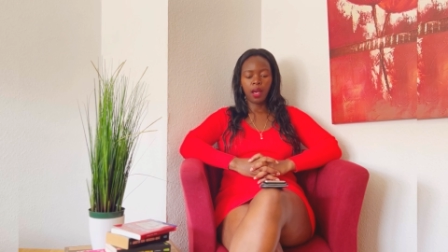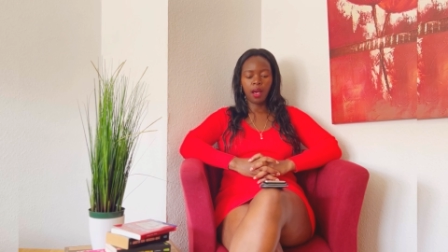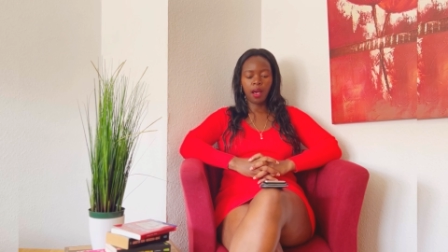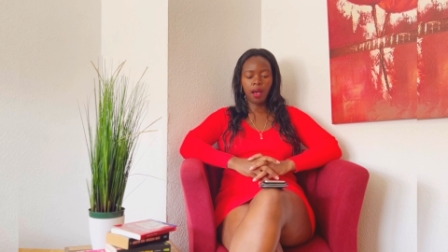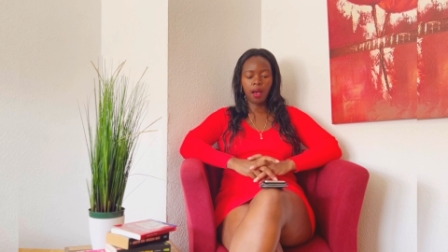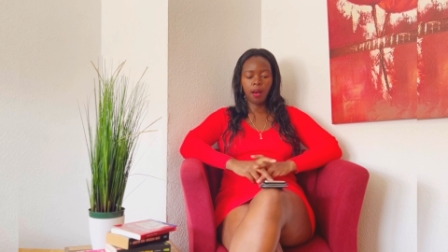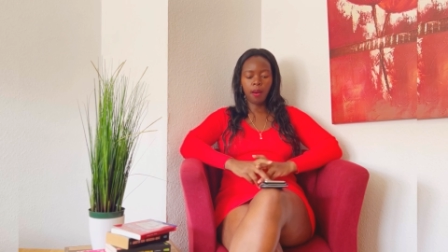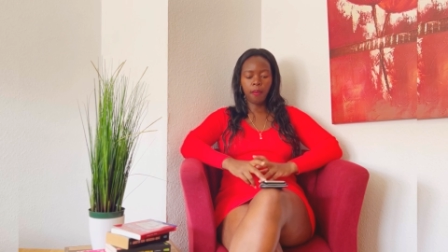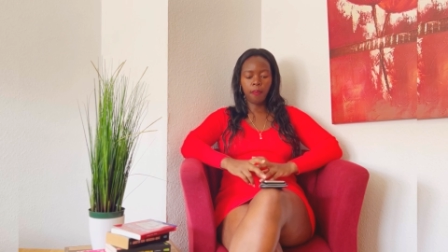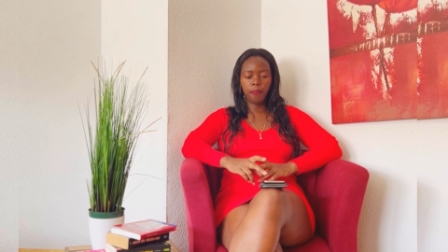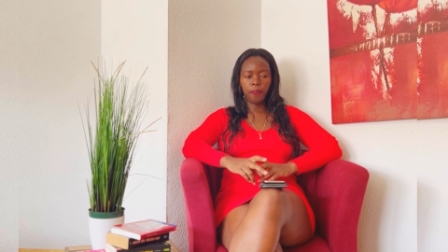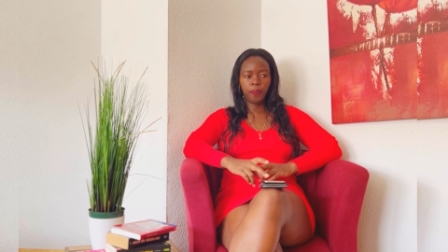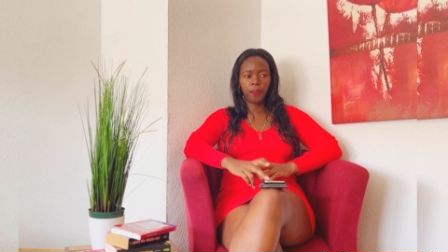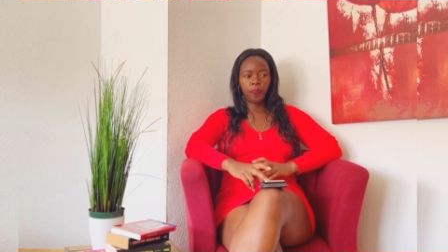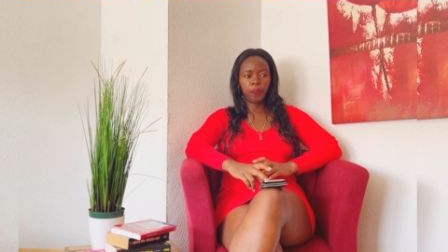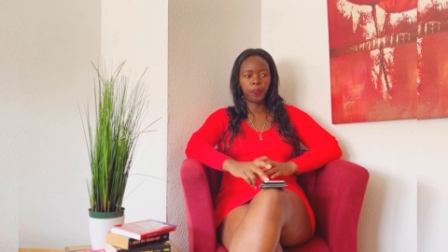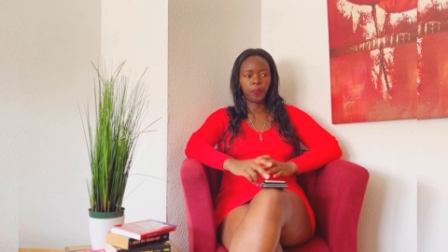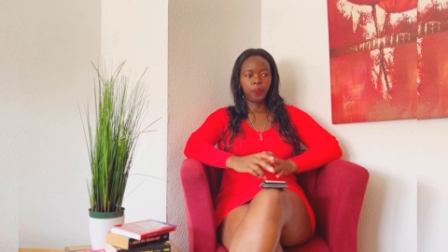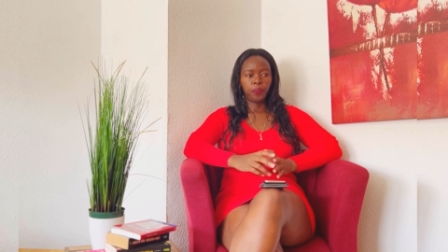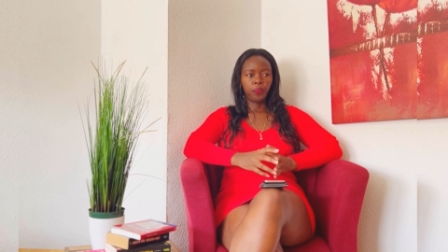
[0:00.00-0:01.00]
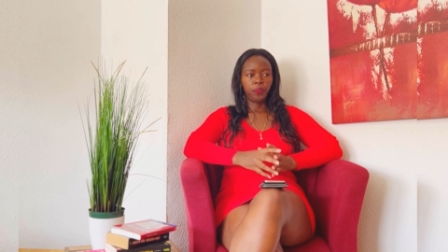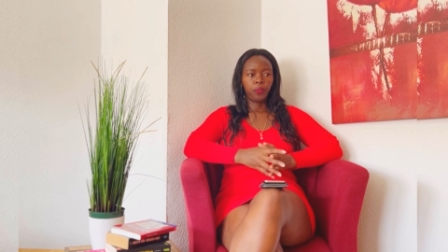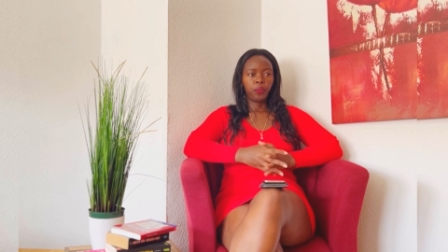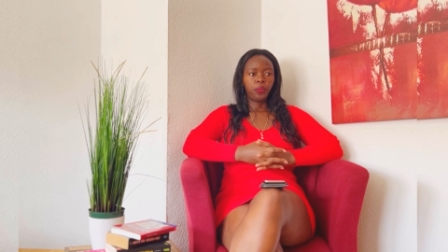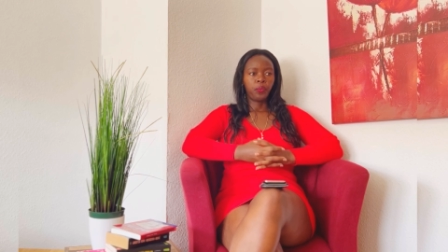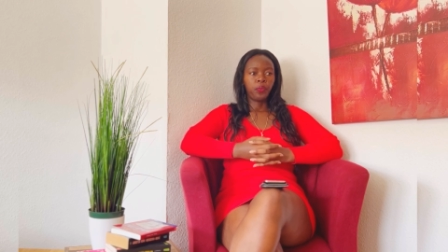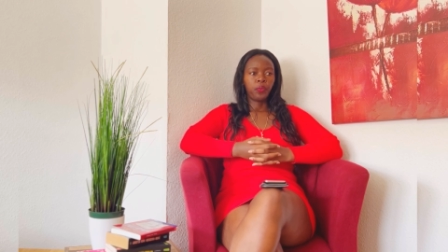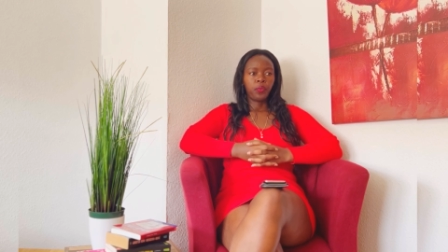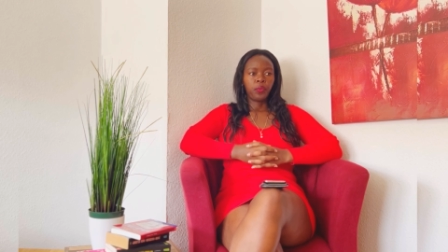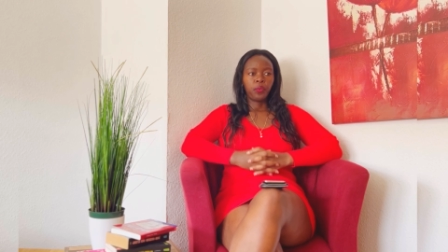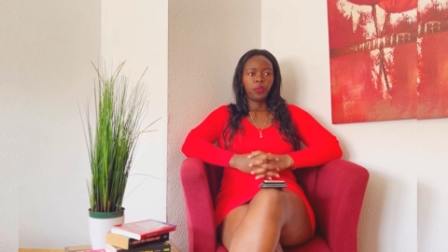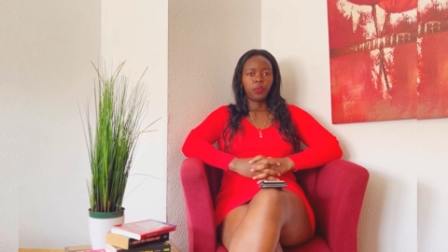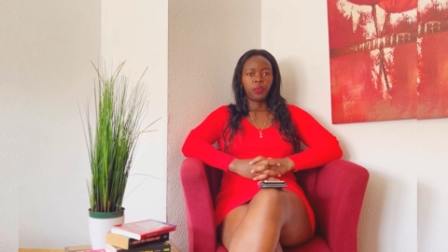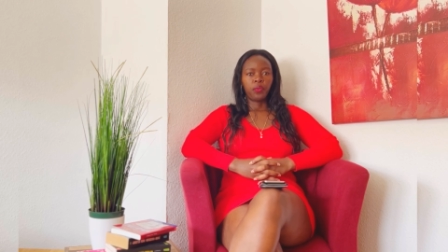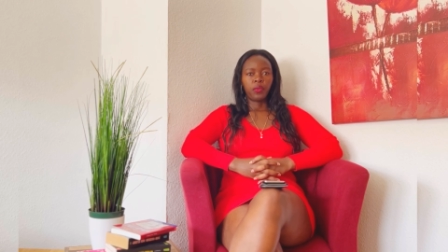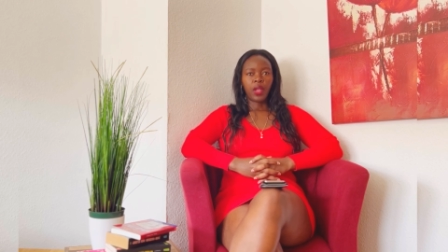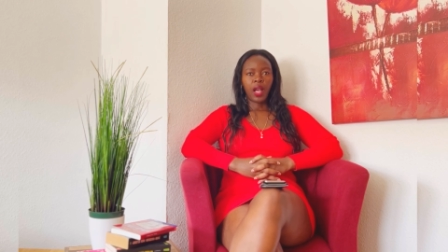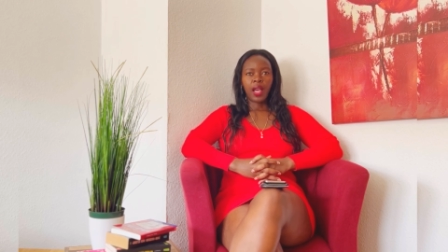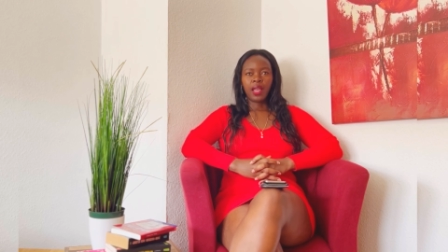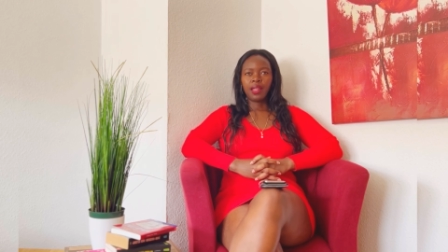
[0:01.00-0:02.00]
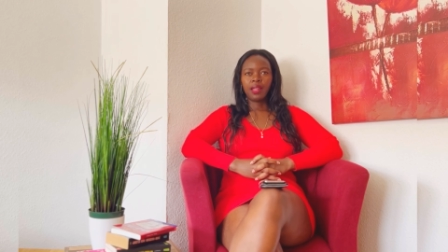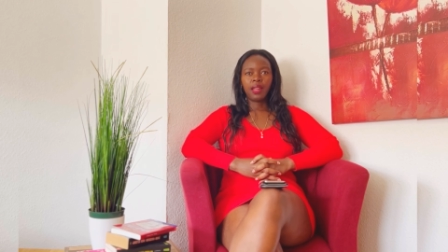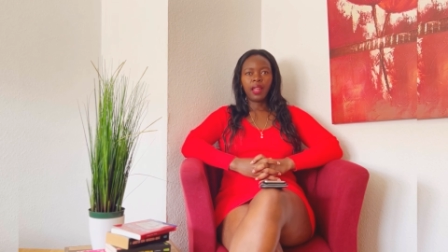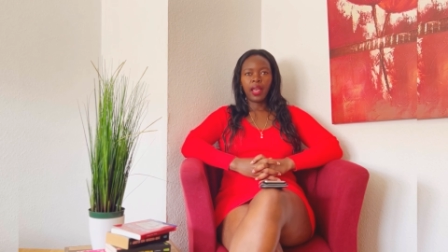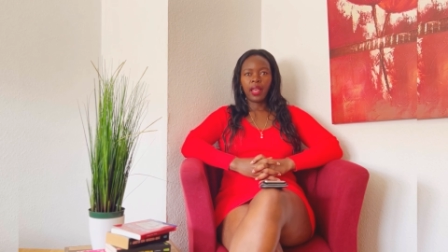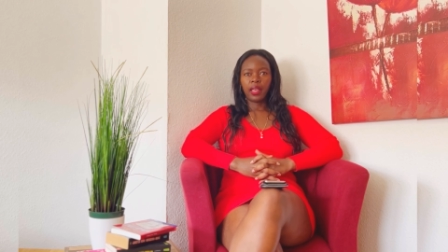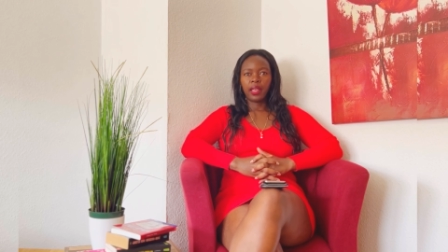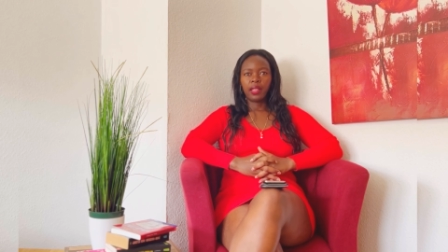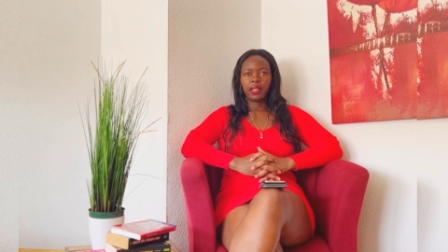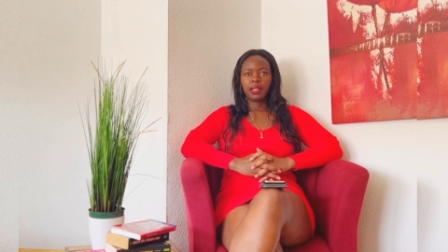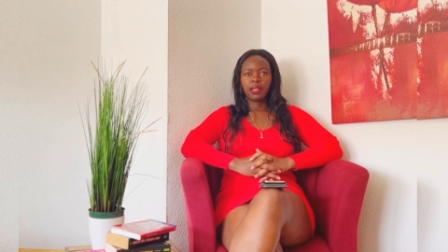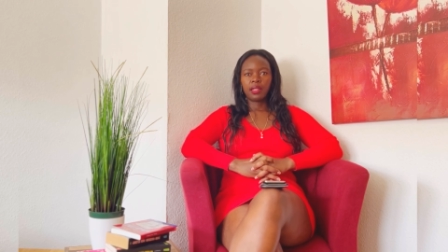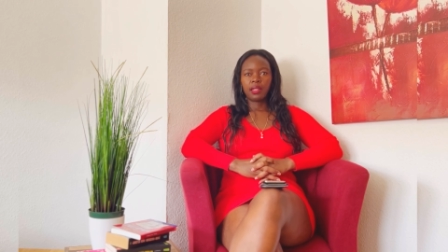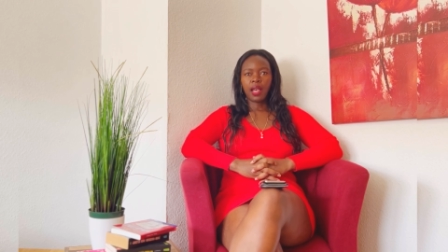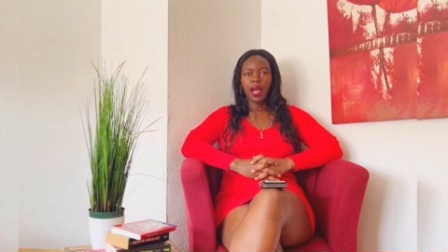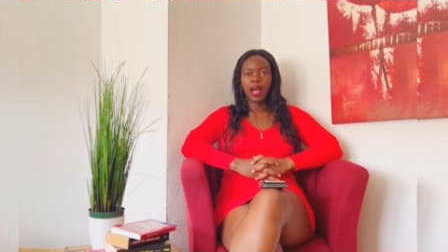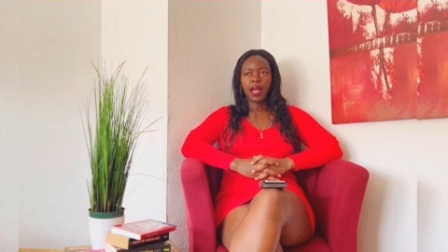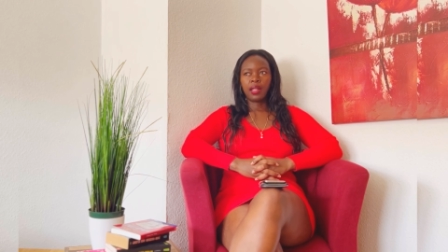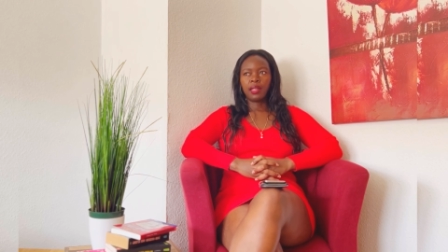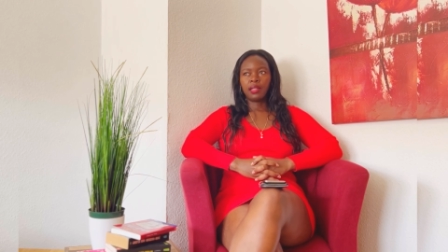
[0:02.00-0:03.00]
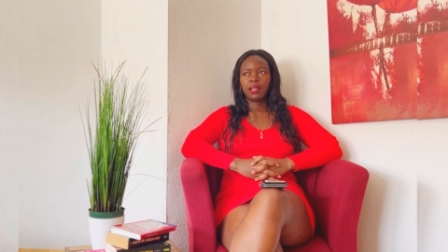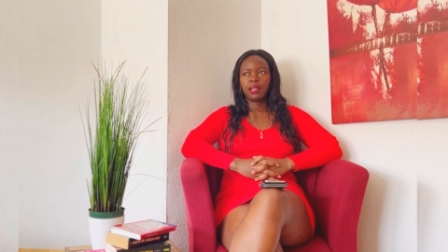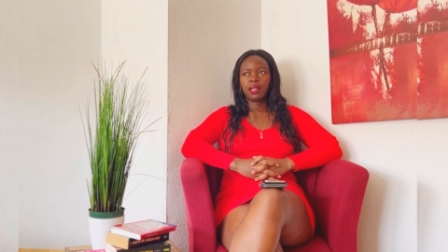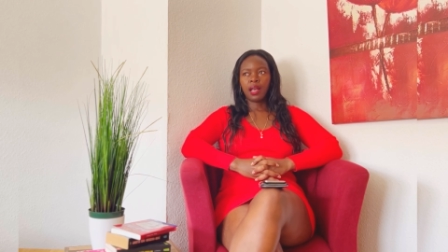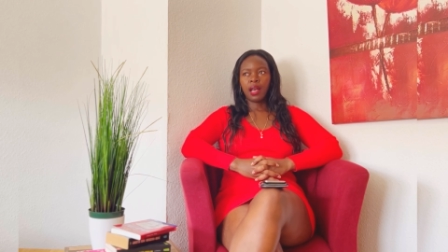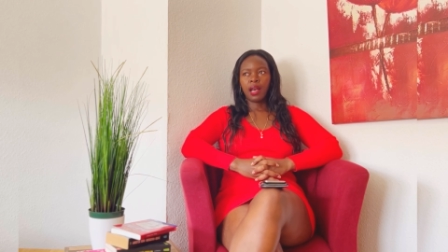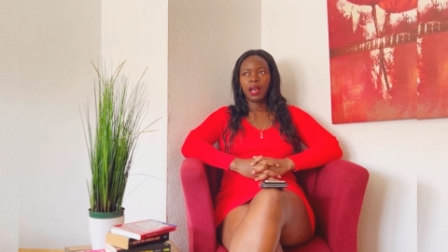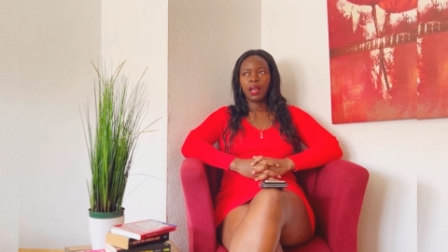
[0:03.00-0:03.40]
I didn't like it, and